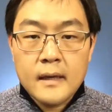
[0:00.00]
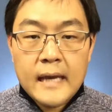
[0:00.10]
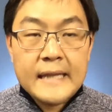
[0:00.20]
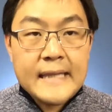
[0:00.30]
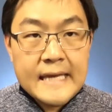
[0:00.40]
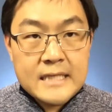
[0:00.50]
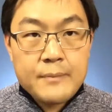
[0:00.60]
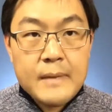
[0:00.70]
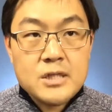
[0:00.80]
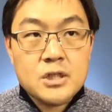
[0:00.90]
And as I
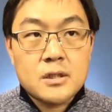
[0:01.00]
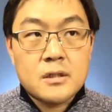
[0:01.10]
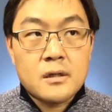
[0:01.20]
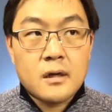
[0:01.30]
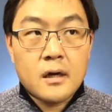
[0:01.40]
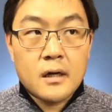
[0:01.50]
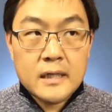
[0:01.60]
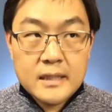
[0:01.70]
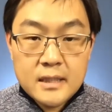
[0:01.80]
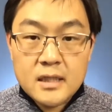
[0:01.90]
mentioned
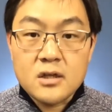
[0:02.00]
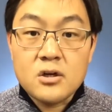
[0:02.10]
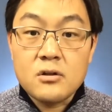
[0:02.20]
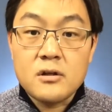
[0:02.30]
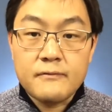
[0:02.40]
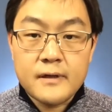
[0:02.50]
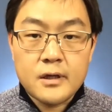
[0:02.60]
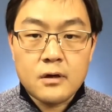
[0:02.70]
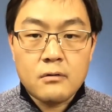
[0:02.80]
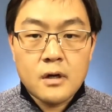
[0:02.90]
in the earlier
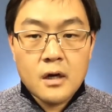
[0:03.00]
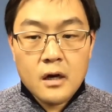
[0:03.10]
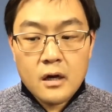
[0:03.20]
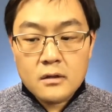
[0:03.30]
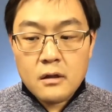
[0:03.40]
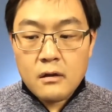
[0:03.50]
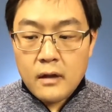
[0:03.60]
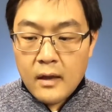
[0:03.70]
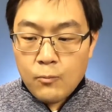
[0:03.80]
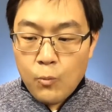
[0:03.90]
video,
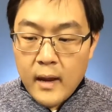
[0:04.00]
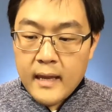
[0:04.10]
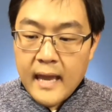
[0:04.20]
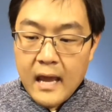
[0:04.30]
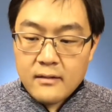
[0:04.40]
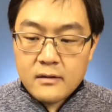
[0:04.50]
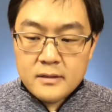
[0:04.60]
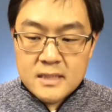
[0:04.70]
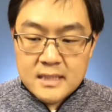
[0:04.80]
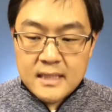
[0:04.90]
the way
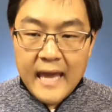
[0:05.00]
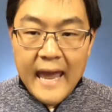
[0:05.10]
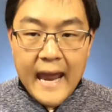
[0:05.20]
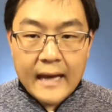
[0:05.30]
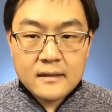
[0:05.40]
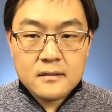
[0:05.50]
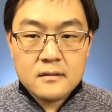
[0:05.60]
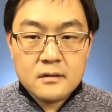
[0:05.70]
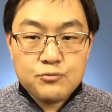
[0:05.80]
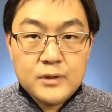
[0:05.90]
LLC Act
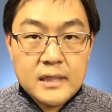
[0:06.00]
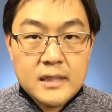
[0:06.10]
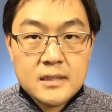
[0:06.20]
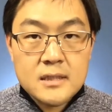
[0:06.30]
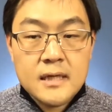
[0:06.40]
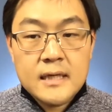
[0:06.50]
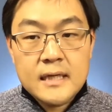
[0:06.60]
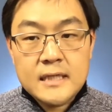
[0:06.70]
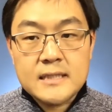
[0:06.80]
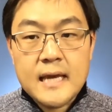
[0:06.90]
reads
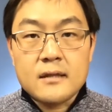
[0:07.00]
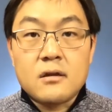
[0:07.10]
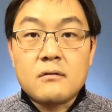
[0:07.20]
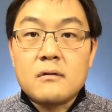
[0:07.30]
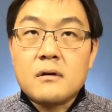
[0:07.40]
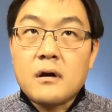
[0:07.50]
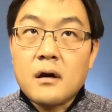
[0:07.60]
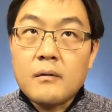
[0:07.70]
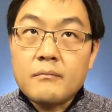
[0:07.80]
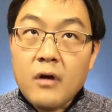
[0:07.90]
is that
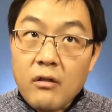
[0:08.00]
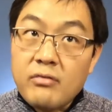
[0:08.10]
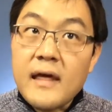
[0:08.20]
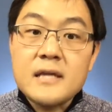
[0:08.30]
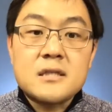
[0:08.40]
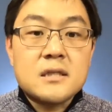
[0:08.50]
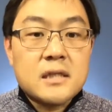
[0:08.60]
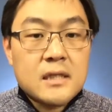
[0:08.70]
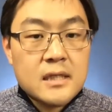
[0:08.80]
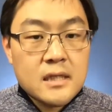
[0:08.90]
unless
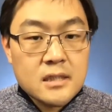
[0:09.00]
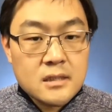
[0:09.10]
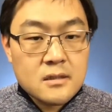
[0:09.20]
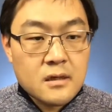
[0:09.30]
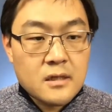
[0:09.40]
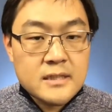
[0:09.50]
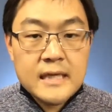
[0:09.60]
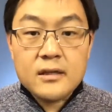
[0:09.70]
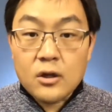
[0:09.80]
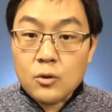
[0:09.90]
it is
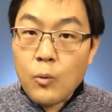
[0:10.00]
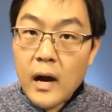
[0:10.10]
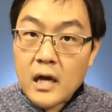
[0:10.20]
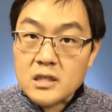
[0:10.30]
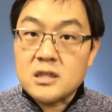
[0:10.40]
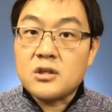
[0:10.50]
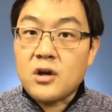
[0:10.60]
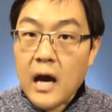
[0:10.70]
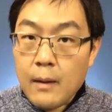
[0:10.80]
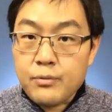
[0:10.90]
stated otherwise in the
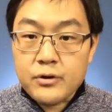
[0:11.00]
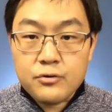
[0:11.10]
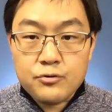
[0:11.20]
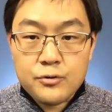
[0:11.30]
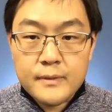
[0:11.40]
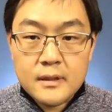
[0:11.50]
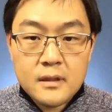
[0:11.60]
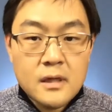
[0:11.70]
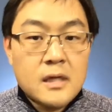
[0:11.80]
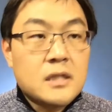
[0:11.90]
operating agreement,
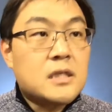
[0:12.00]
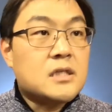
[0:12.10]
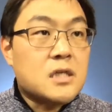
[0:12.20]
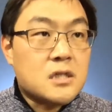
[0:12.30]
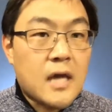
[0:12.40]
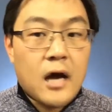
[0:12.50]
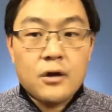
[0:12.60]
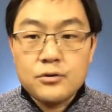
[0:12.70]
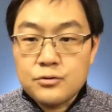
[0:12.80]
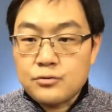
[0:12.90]
this is how
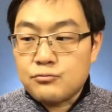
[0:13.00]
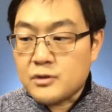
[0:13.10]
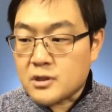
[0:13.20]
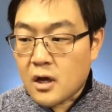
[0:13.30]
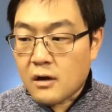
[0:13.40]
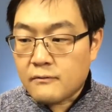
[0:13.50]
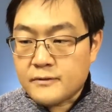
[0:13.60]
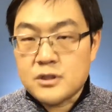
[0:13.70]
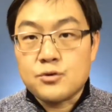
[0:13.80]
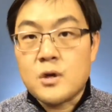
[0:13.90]
you resolve
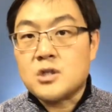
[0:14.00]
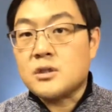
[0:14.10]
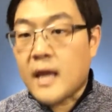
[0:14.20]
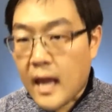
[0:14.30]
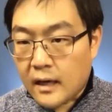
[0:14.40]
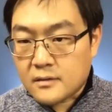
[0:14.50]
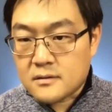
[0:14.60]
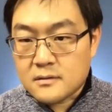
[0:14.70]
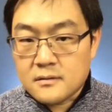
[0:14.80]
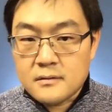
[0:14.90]
situation
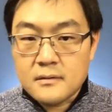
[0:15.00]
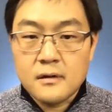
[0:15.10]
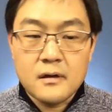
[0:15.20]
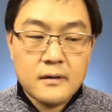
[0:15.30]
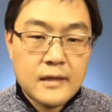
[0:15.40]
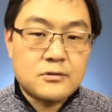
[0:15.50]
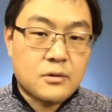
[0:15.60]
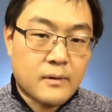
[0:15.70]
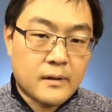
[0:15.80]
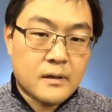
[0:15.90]
X, and so
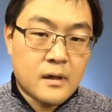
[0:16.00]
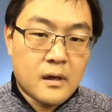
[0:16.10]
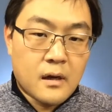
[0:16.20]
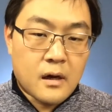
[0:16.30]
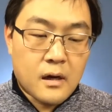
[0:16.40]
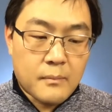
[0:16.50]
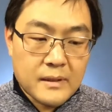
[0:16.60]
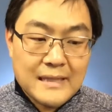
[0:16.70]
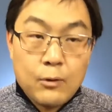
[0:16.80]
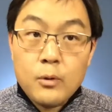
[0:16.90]
on.
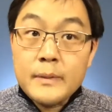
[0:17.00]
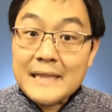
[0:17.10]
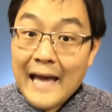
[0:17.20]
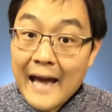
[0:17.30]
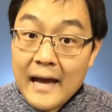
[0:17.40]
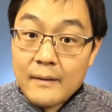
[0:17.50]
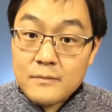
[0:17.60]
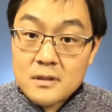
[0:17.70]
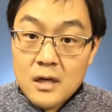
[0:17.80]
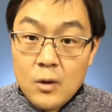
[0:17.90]
But there will be
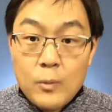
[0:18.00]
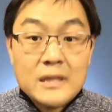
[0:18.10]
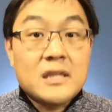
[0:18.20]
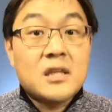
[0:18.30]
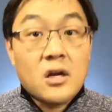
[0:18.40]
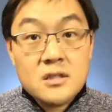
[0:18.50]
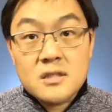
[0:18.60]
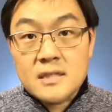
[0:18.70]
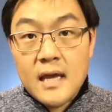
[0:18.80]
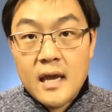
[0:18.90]
times when it doesn't
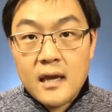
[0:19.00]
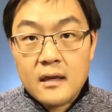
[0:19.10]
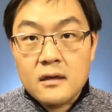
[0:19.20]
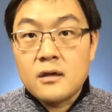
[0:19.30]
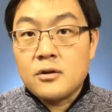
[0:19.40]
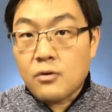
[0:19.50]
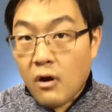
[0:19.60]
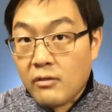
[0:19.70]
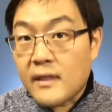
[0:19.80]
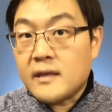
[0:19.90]
say,
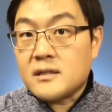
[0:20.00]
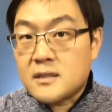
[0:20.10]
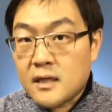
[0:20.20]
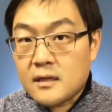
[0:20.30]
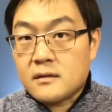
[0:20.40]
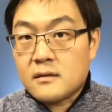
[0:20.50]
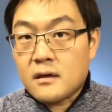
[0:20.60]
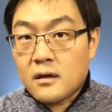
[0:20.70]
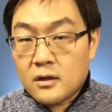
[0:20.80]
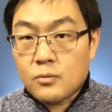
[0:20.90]
unless it's stated
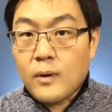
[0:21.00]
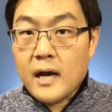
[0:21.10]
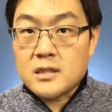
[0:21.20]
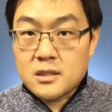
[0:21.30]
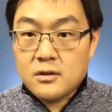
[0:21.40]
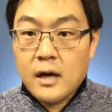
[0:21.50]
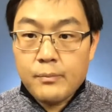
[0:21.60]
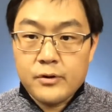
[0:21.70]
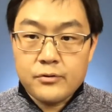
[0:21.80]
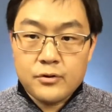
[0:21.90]
otherwise in the
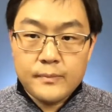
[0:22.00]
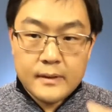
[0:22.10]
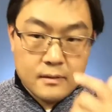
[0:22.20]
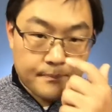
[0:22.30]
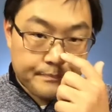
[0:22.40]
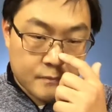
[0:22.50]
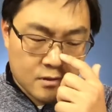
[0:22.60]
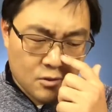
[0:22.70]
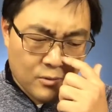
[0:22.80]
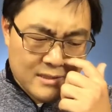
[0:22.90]
operating agreement.
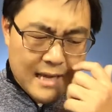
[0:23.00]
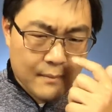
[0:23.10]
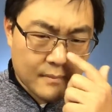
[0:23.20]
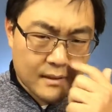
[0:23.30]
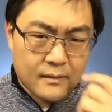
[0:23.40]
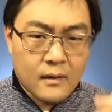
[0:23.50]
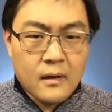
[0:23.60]
So what does that mean?